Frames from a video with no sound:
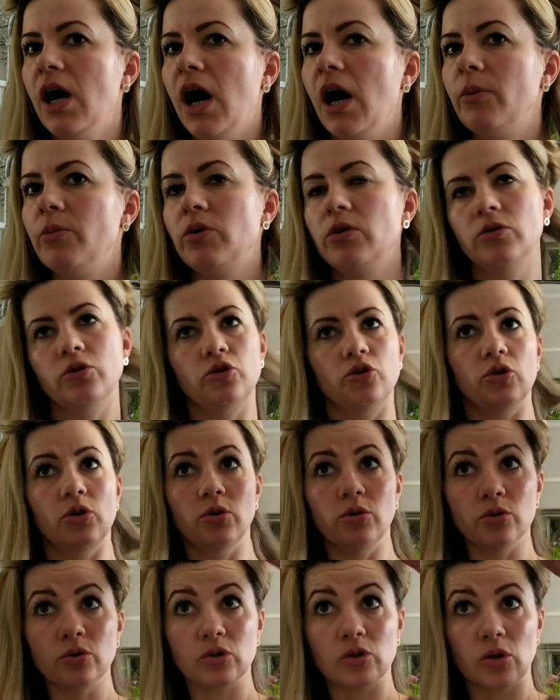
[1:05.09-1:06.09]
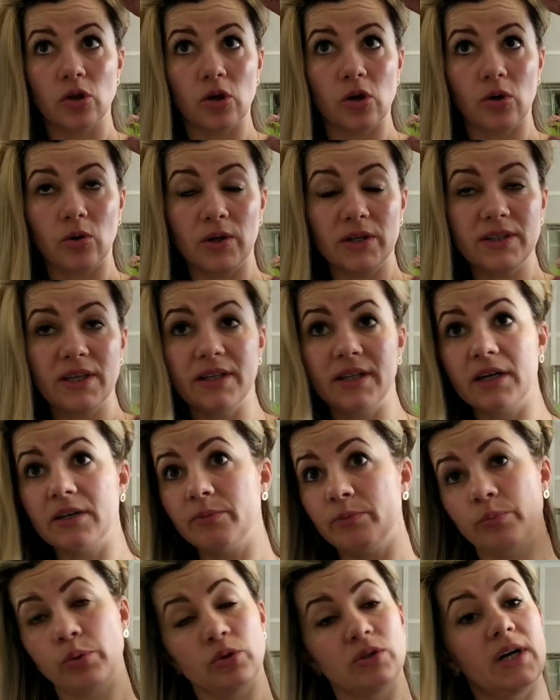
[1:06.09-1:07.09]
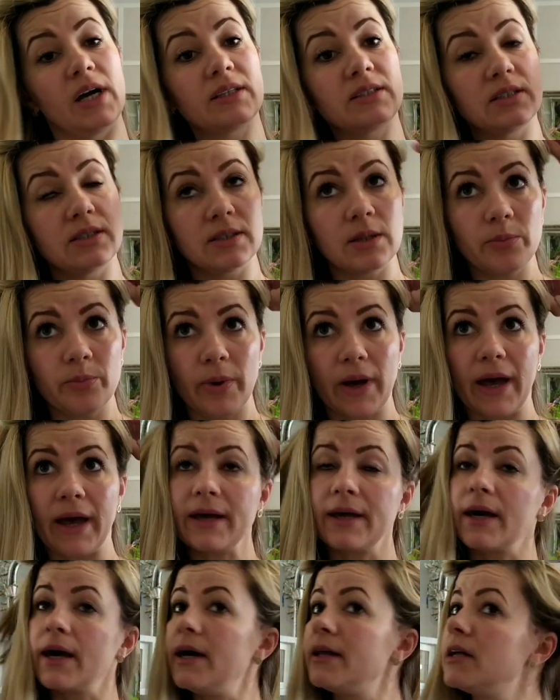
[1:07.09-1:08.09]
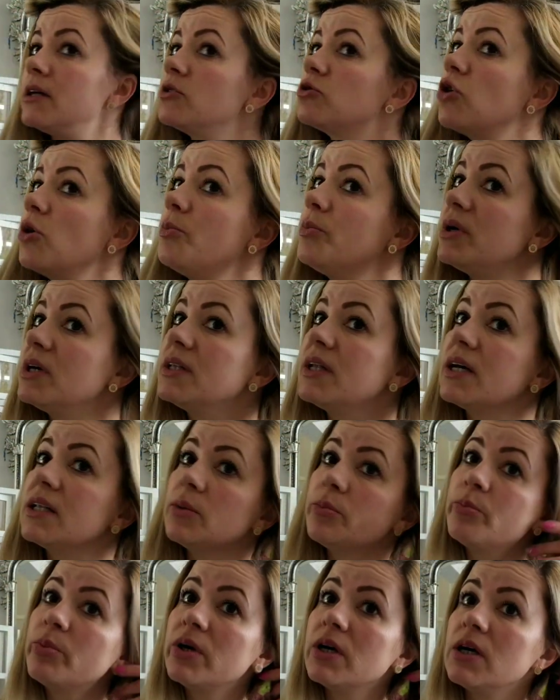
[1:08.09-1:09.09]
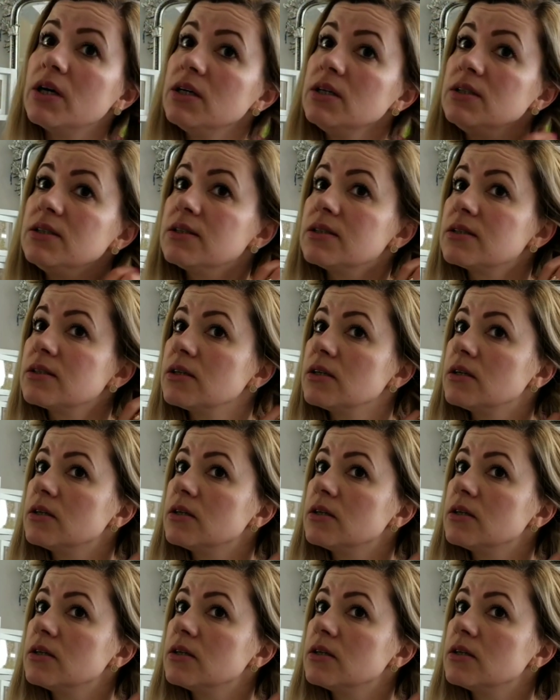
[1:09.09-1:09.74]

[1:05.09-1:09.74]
I'm gonna show you slowly, then I put that in the bag and I drop another piece